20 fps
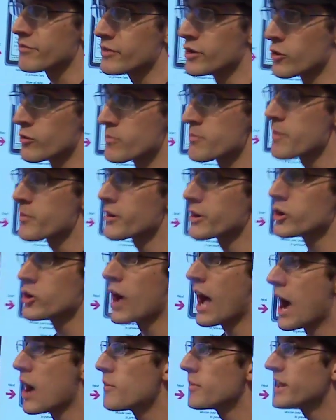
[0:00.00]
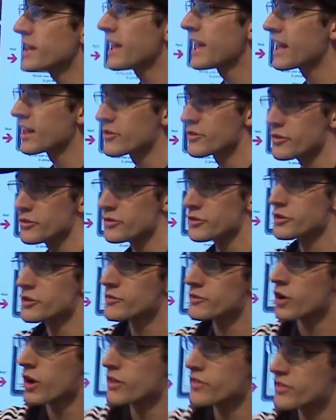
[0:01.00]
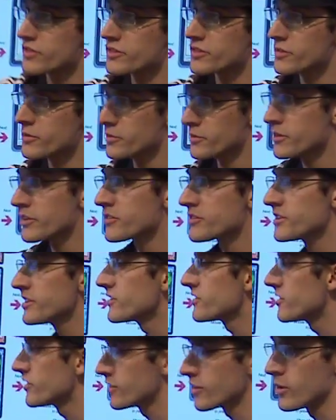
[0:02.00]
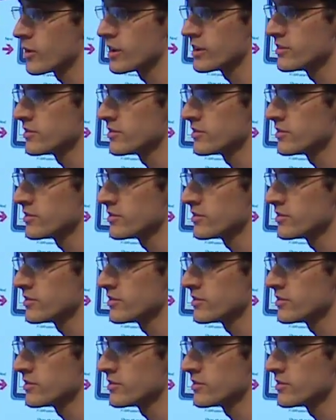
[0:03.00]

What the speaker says: Remembering how many cancels could have gone this distance and so on.